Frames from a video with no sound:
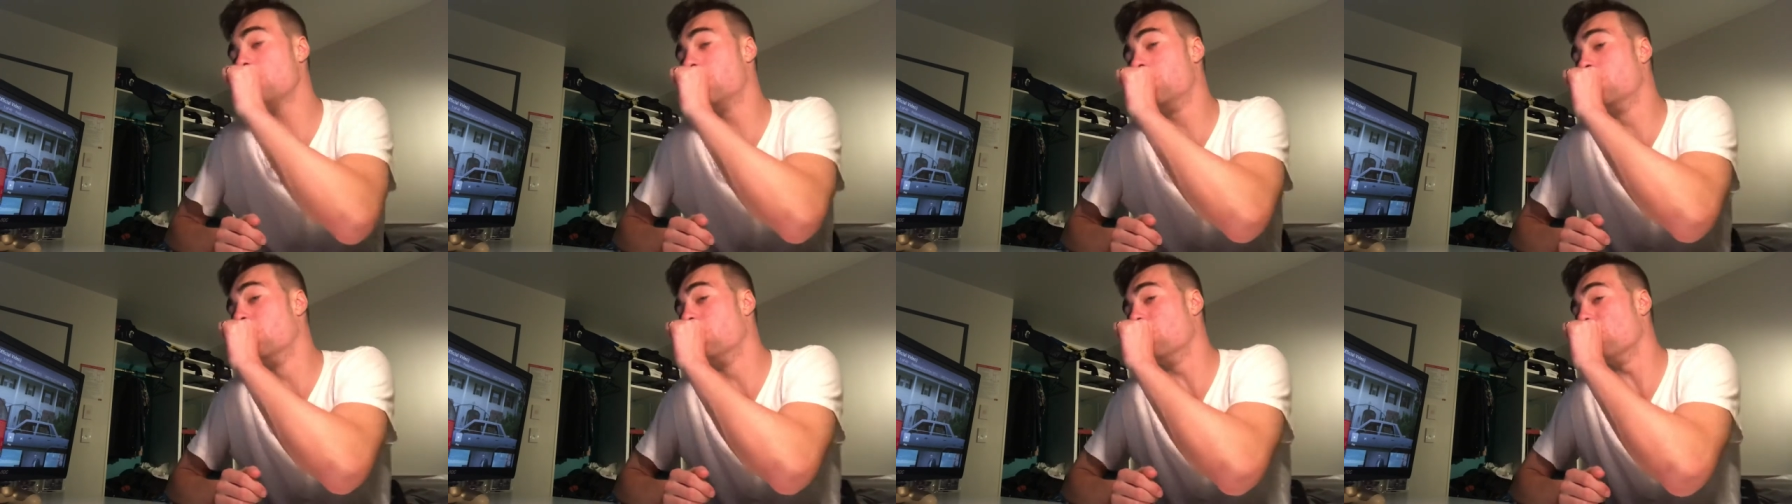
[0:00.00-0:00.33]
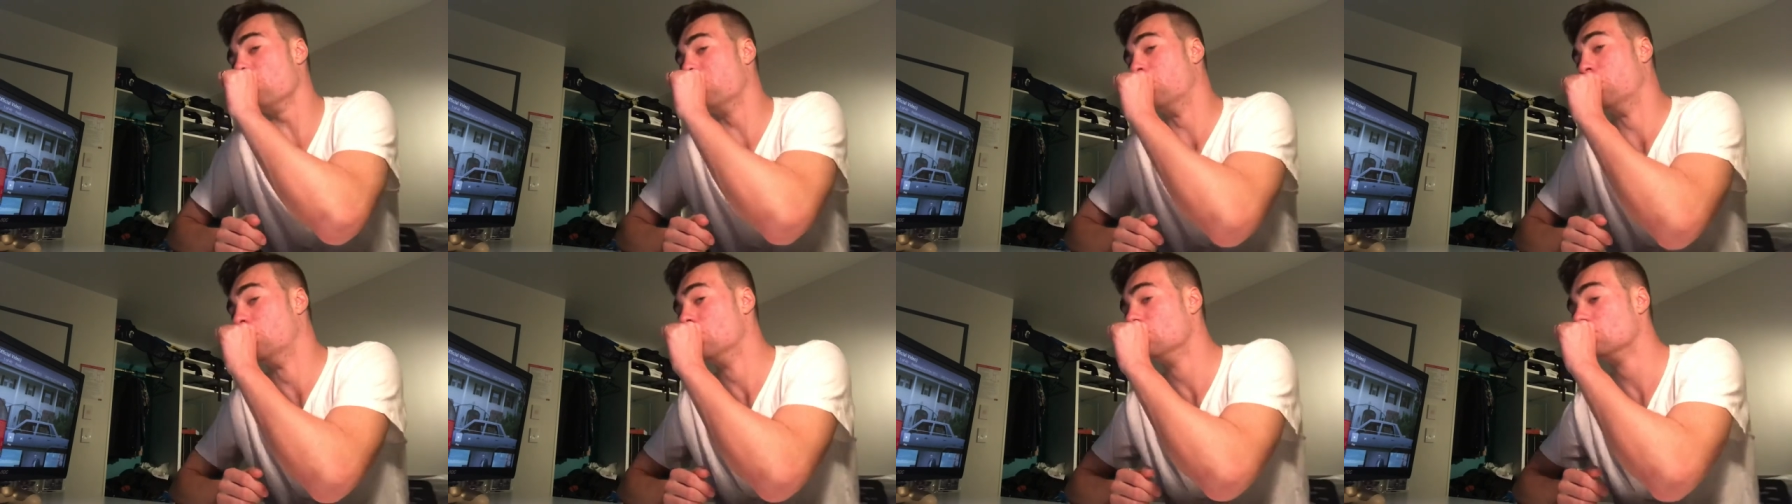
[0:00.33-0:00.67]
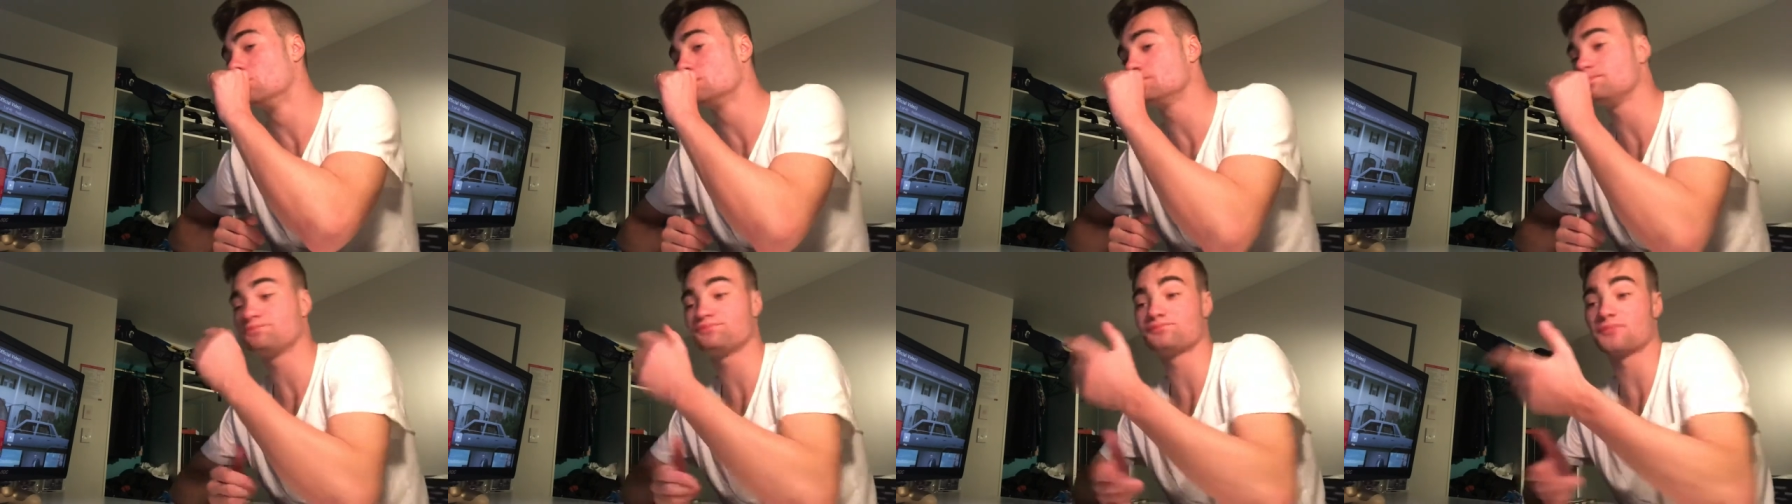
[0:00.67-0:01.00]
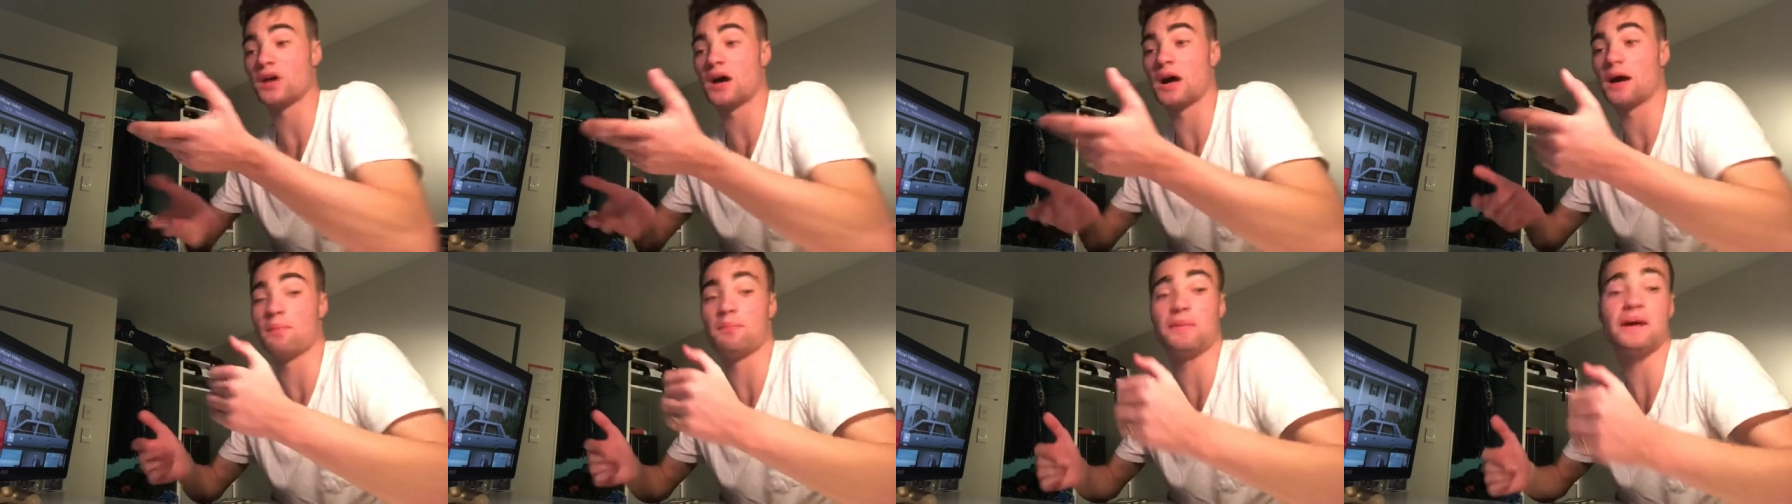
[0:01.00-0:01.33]

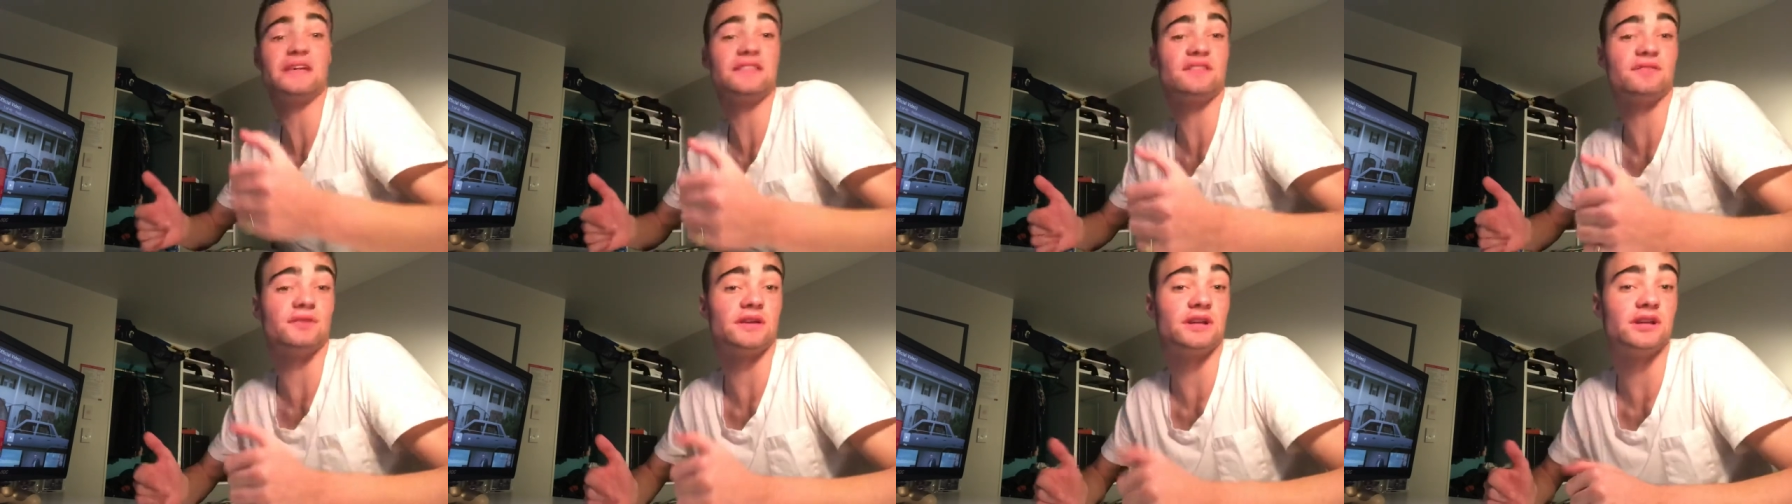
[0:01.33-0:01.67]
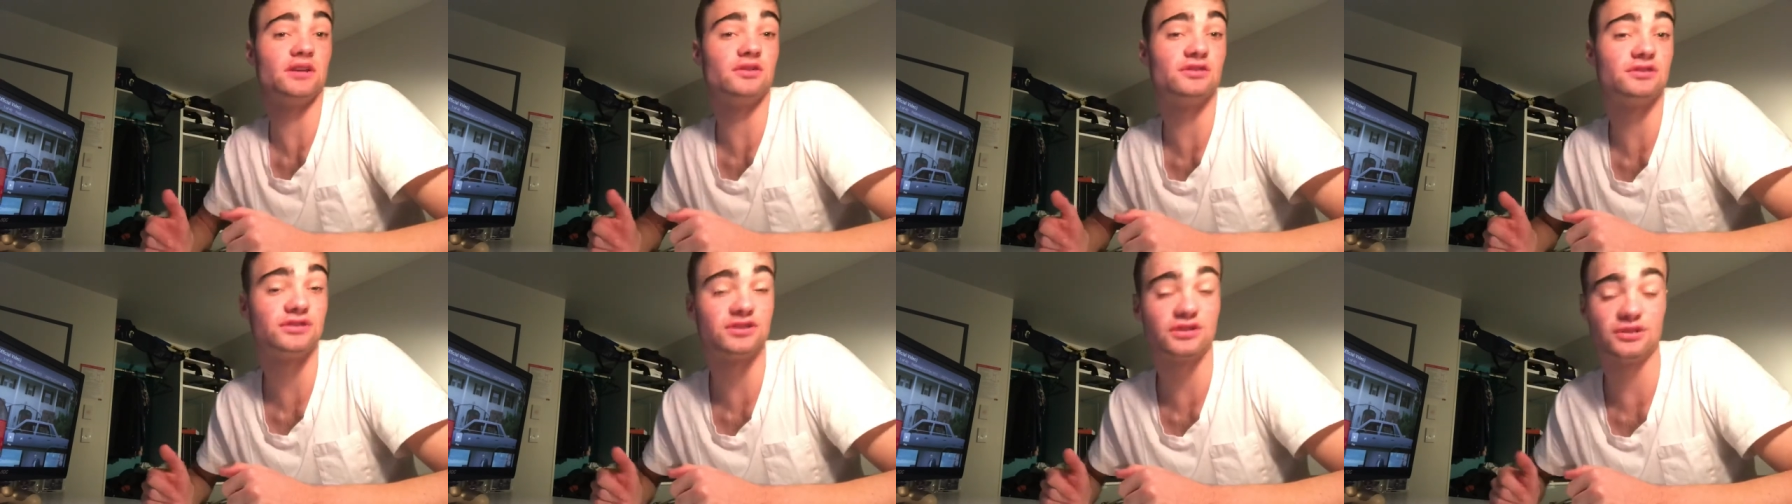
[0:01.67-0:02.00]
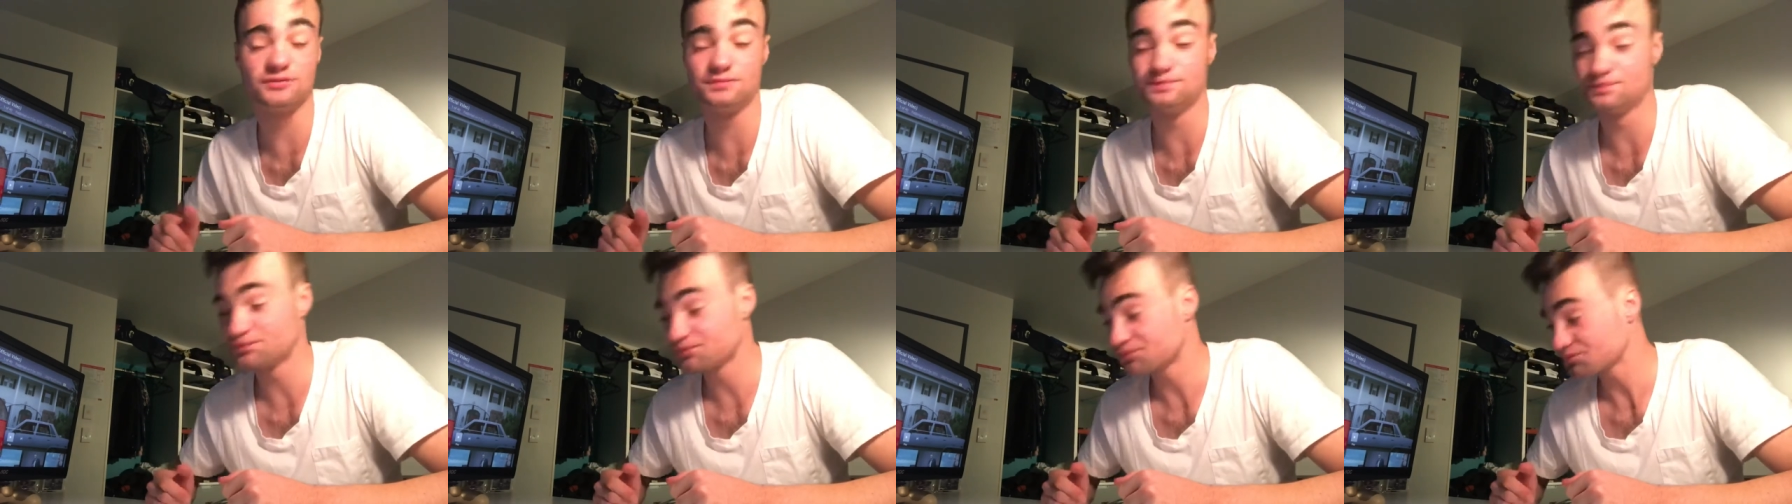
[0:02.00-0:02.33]
I made the video, so